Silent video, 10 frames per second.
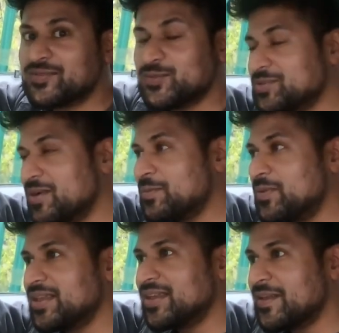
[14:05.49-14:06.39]
Which, in my
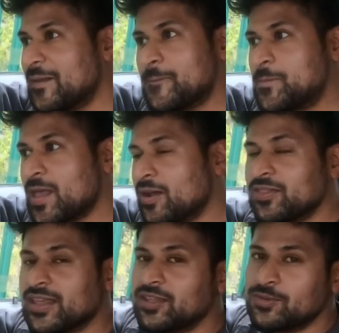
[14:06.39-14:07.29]
opinion, I don't
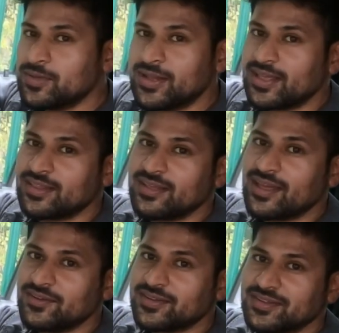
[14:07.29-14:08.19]
think it humiliated the
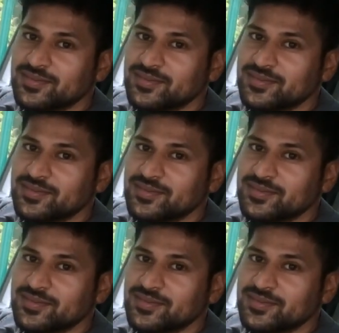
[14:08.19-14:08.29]
Yaris.